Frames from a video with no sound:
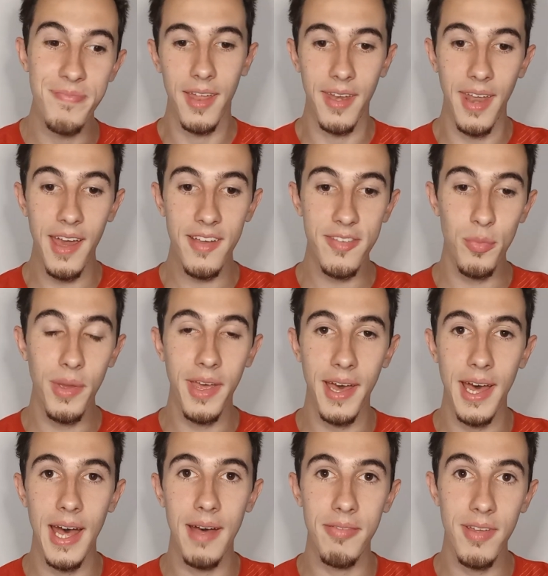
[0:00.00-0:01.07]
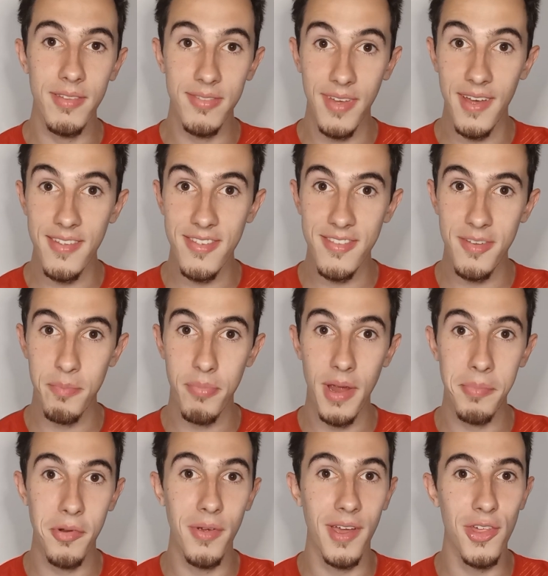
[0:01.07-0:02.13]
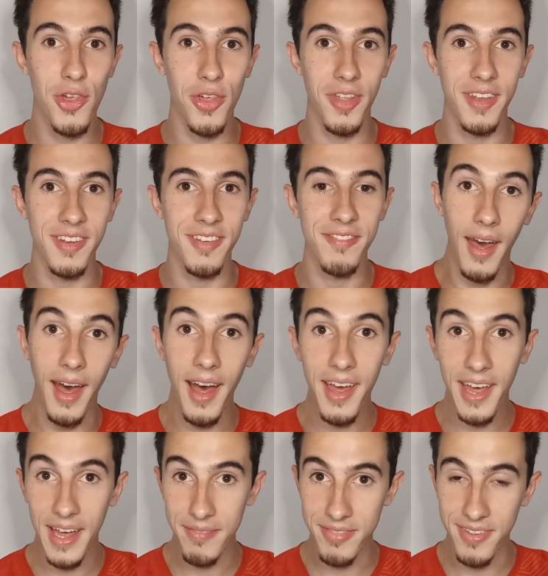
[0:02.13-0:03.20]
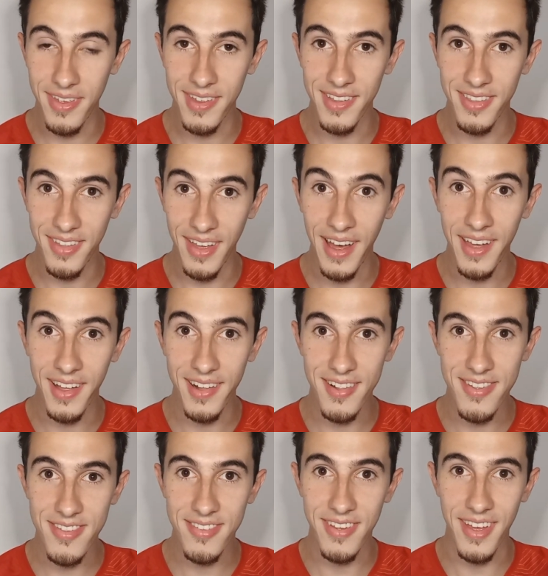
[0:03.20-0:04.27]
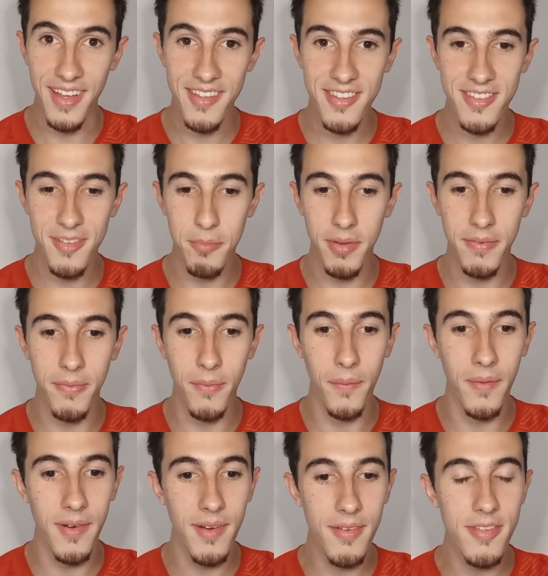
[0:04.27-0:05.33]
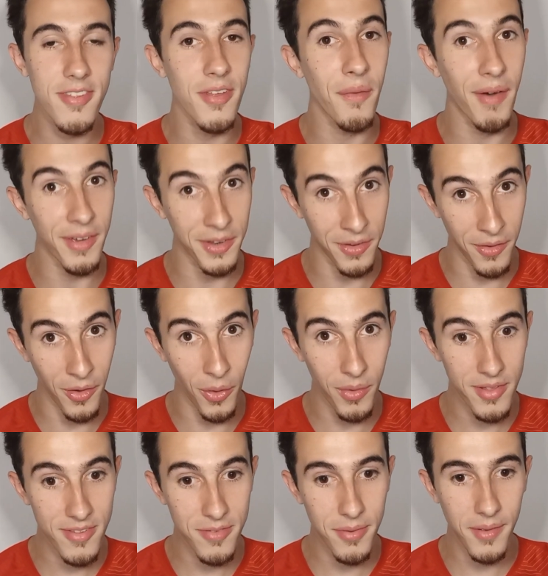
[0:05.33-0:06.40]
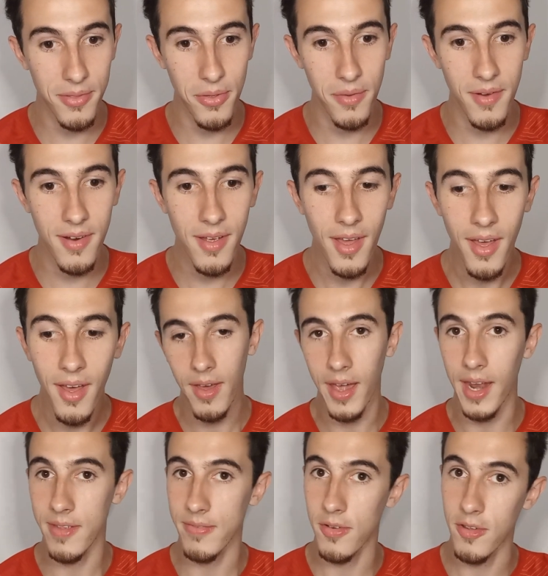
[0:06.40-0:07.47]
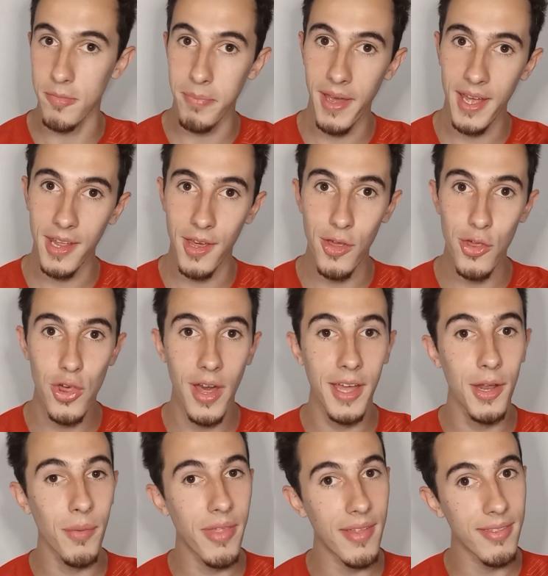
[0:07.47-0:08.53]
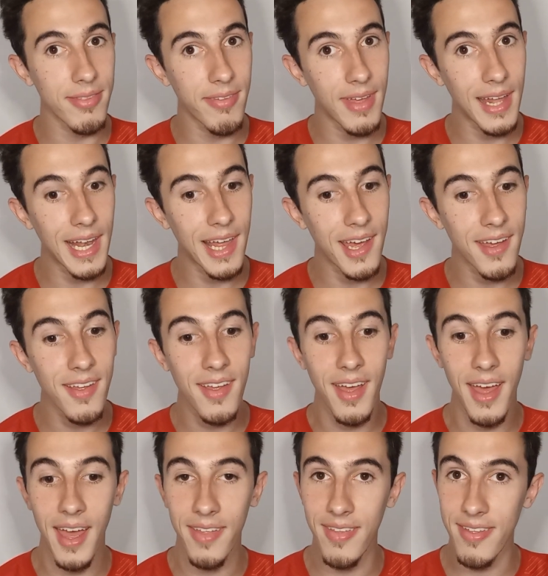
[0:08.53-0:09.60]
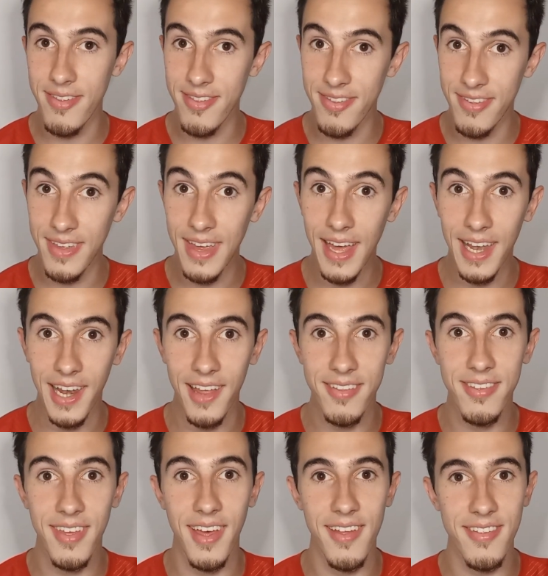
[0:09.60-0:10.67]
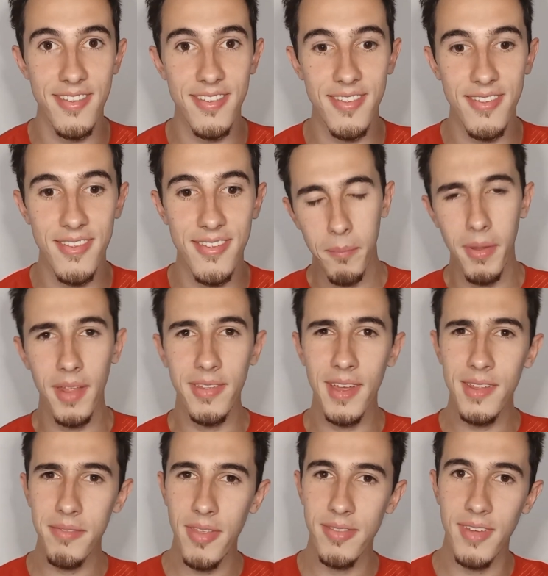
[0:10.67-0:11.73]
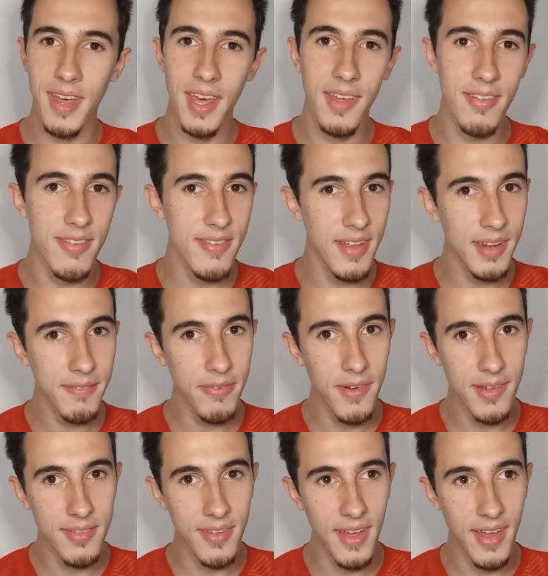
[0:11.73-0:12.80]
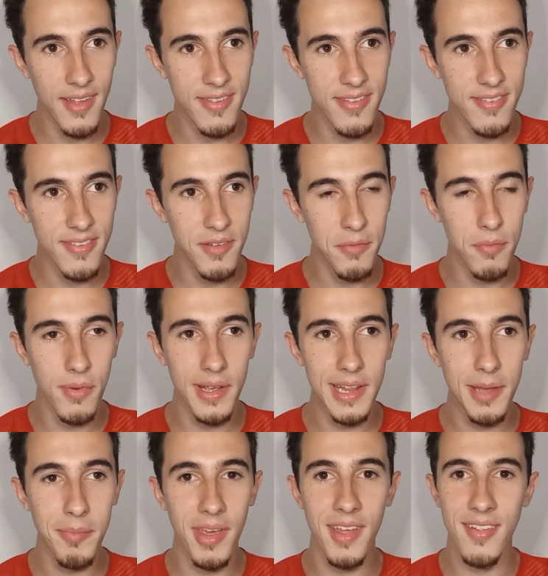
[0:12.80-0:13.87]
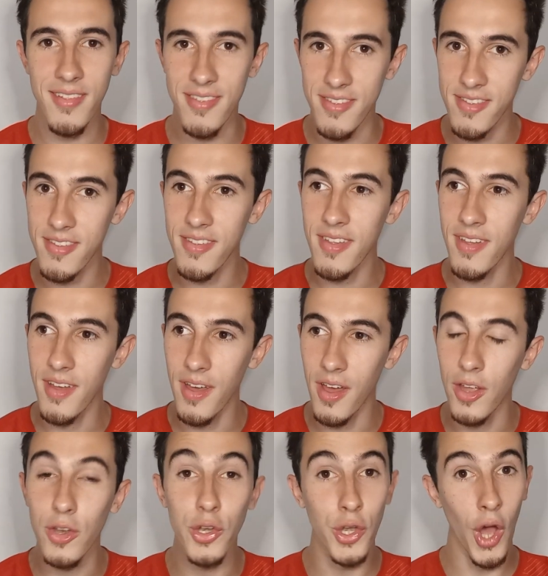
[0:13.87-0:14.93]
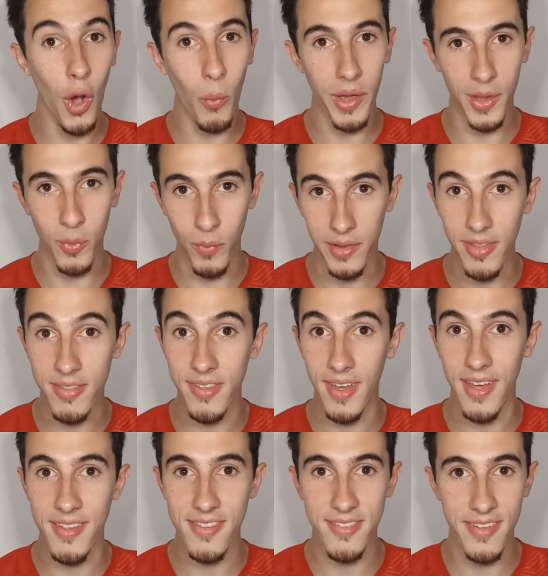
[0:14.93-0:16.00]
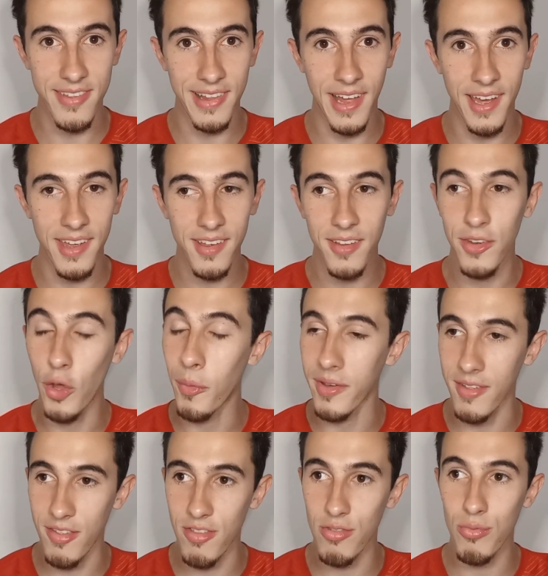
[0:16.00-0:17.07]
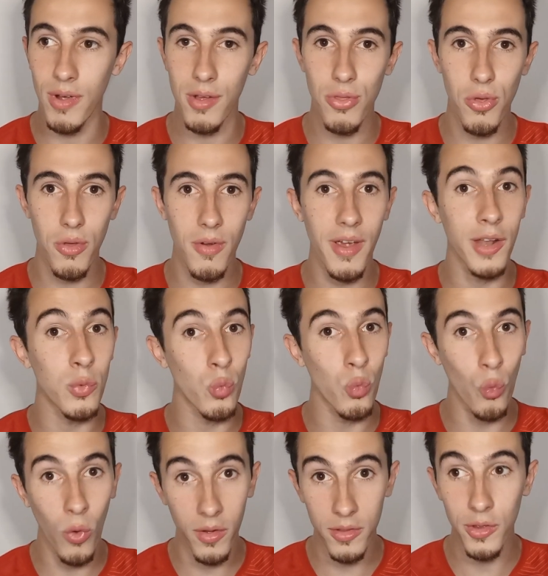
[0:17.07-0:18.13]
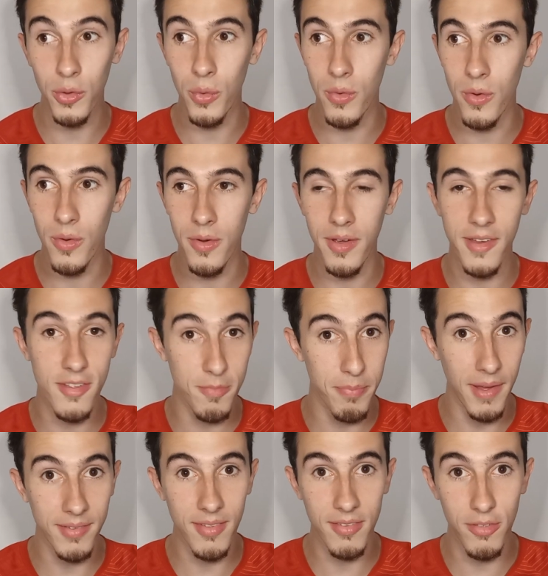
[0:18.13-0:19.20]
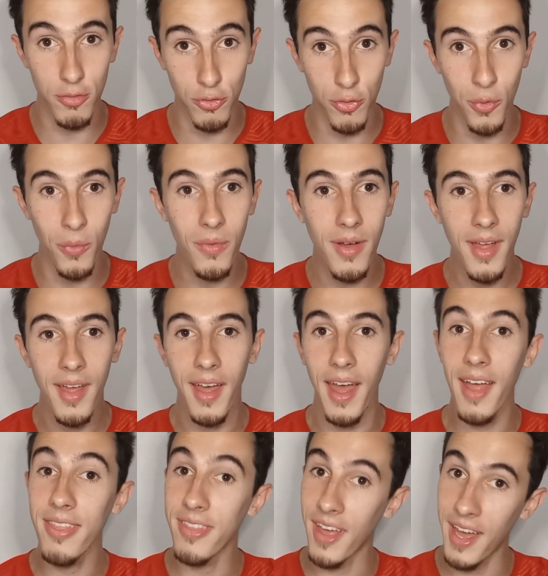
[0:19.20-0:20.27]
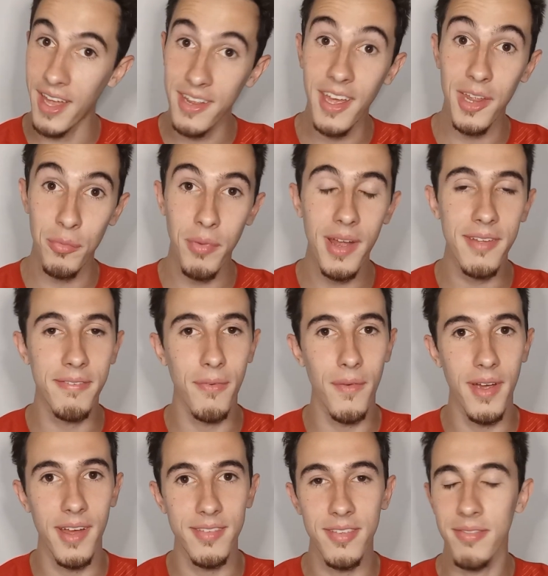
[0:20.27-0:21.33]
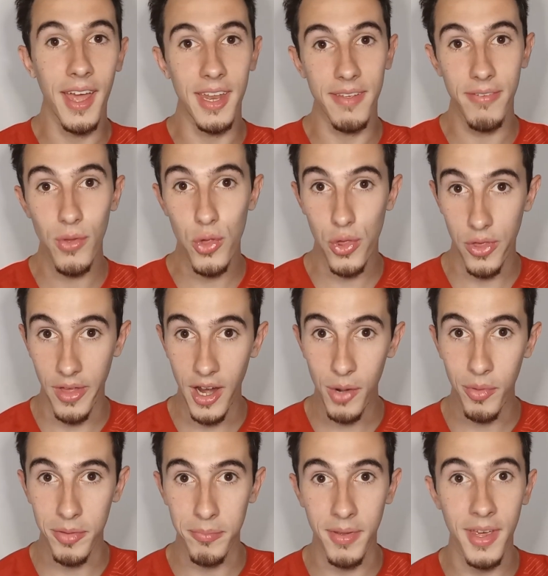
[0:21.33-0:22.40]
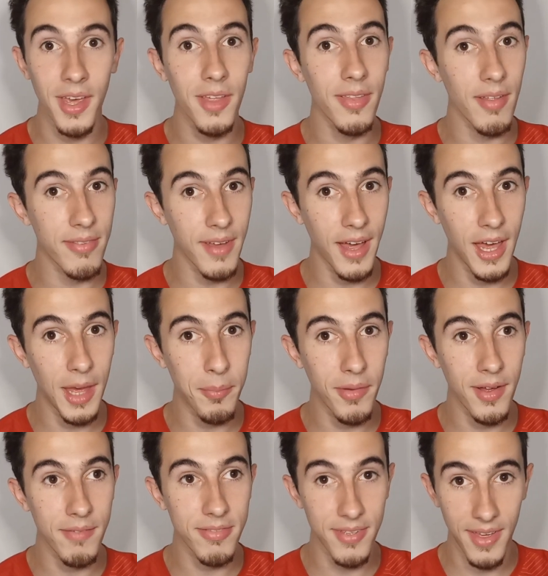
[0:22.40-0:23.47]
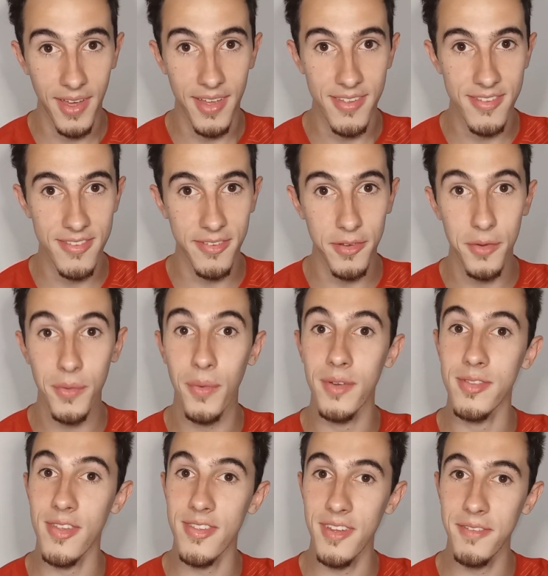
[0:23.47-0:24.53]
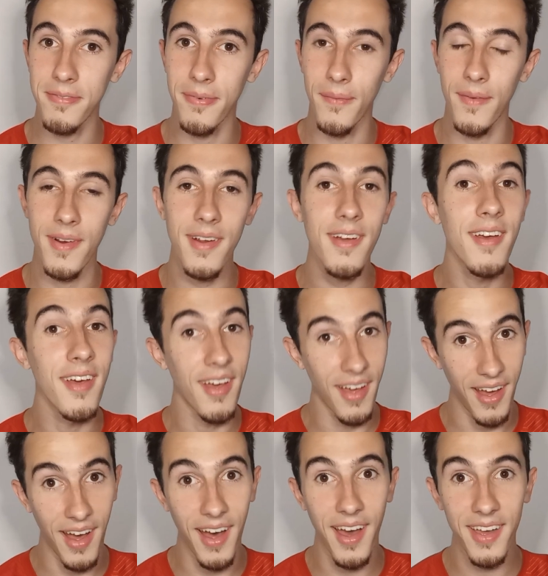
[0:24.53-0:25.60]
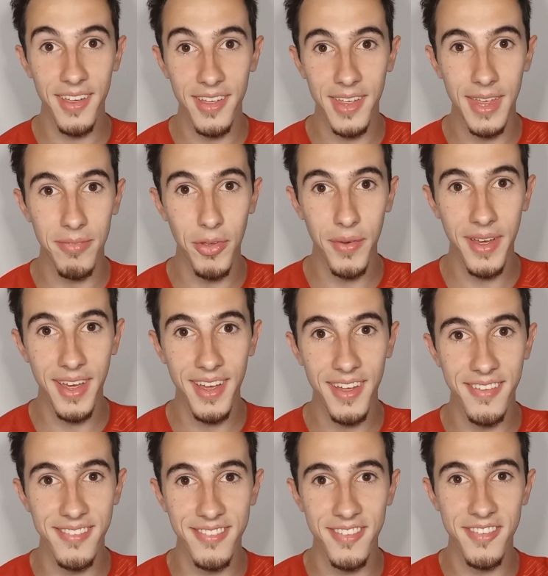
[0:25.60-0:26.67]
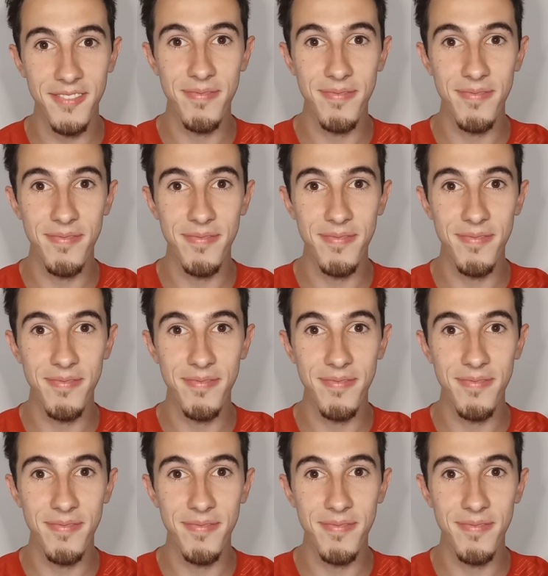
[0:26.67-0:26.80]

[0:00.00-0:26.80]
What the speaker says: Next, we have test preparation. I have taken the IELTS test before, so I know its structure. And as for Spanish, I know the DL and the CL tests. But at the end of the day, sitting for a test really means knowing what the test is like, knowing its structure and what you're expected to do, and then getting ready for it. And if you share with me the type of test you're going to sit for, I can give you a hint.